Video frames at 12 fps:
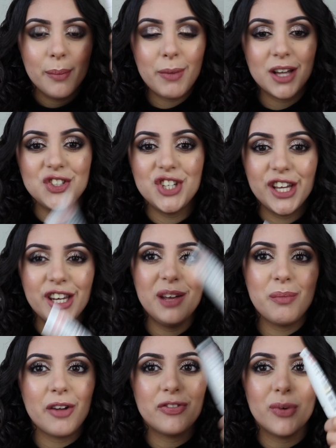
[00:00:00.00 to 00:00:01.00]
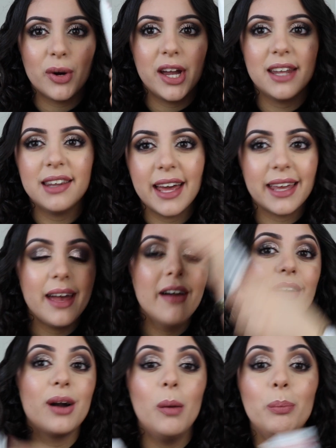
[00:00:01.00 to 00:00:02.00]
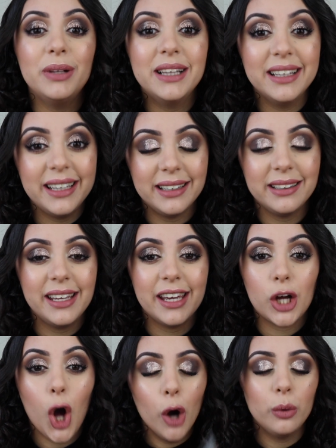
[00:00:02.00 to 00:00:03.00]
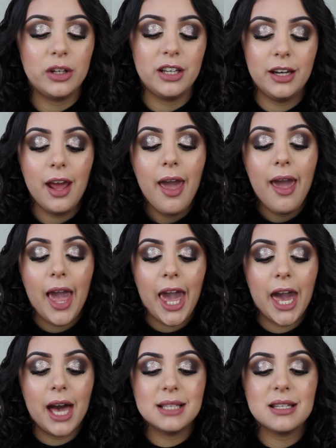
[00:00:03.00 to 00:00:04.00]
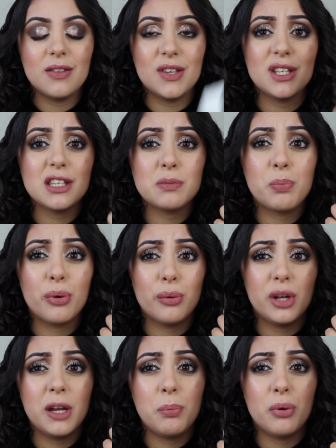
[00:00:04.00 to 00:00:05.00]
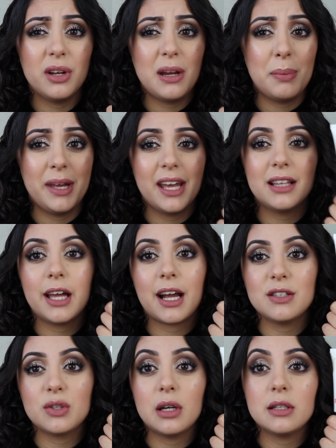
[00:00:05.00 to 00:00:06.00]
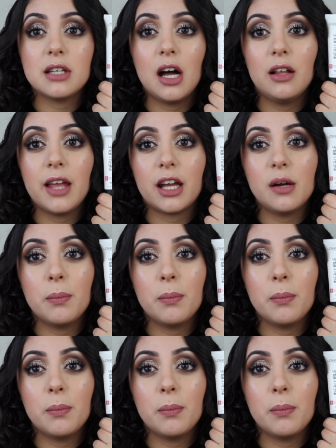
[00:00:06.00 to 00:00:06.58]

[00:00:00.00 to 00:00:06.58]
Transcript: my chin, and my forehead, like completely coated. And this is pretty big, like as you can tell, like